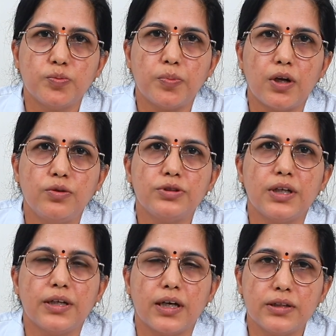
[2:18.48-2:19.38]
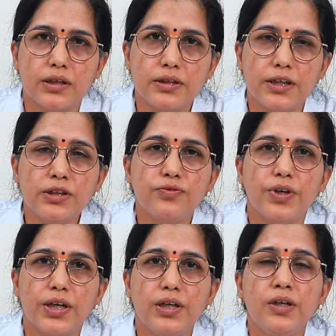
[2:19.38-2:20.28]
sprouts and other things,
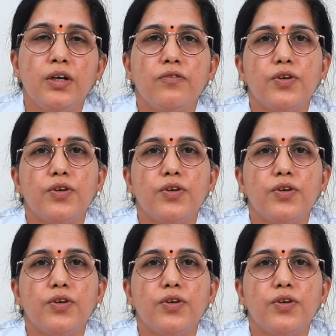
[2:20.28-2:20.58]
wherein